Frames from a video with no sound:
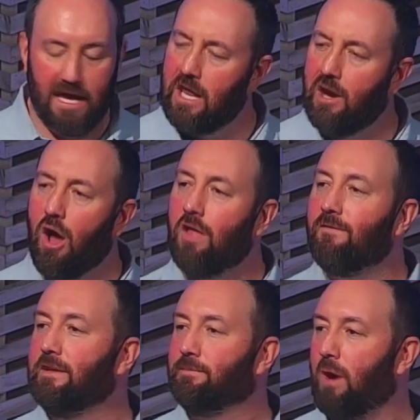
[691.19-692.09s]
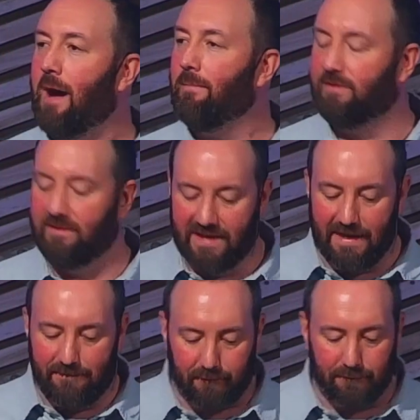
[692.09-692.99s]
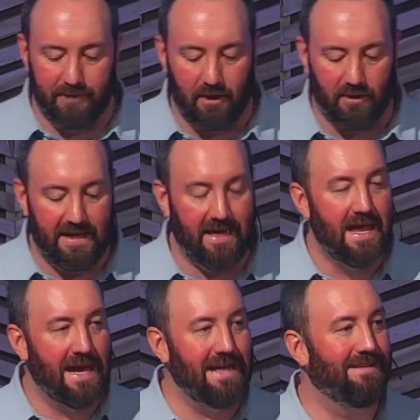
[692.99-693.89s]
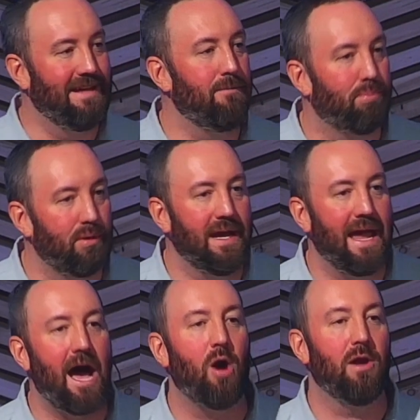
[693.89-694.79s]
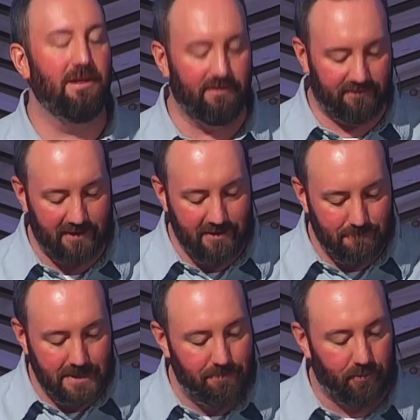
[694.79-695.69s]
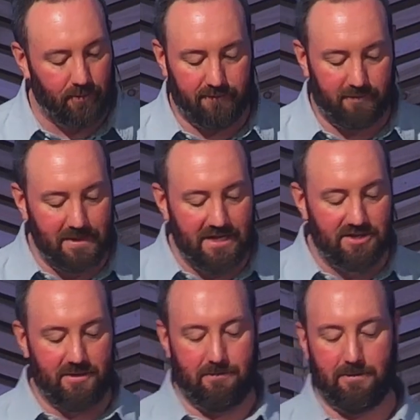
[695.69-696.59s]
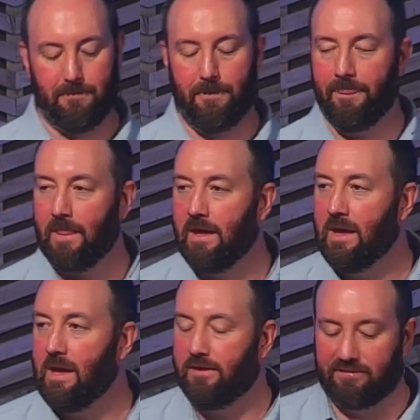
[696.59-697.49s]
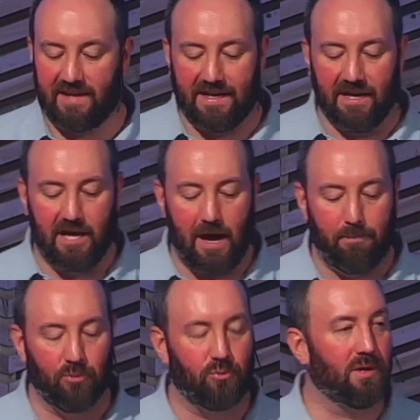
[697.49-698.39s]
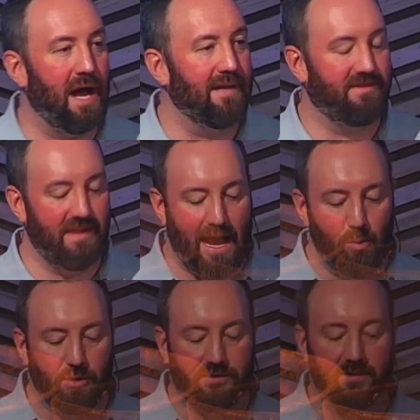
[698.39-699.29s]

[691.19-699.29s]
And all of these promises he fulfilled. He did bring out his people from Egypt. The second cup was where God said, I will